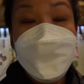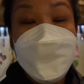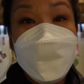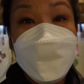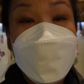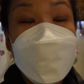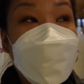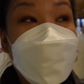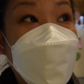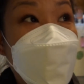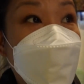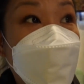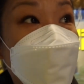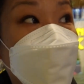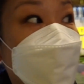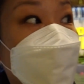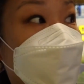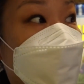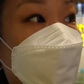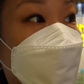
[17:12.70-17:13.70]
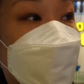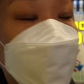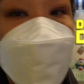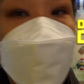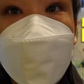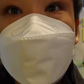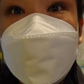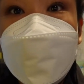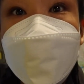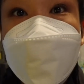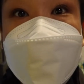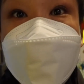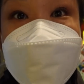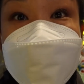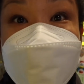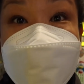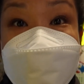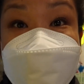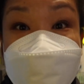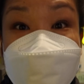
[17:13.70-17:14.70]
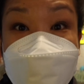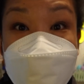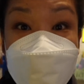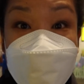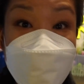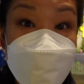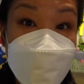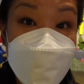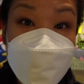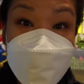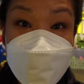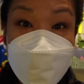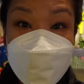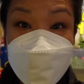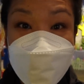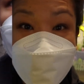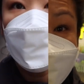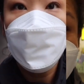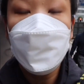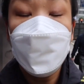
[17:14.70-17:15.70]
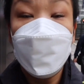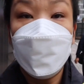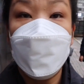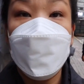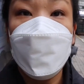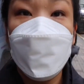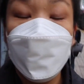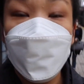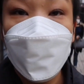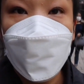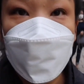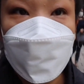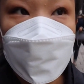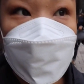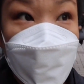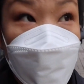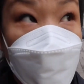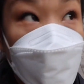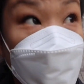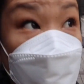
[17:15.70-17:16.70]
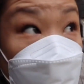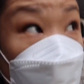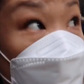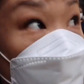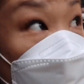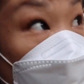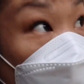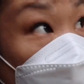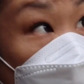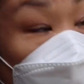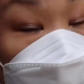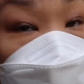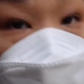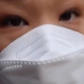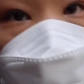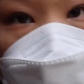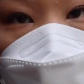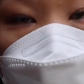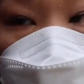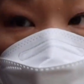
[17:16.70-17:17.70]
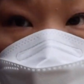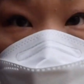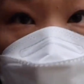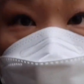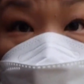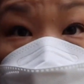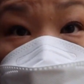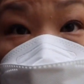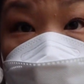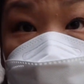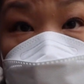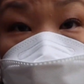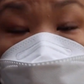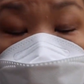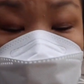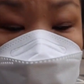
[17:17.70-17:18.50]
but um, on to my next destination, who knows where it is. Okay, I've walked to Canton Road, which is where all the luxury stores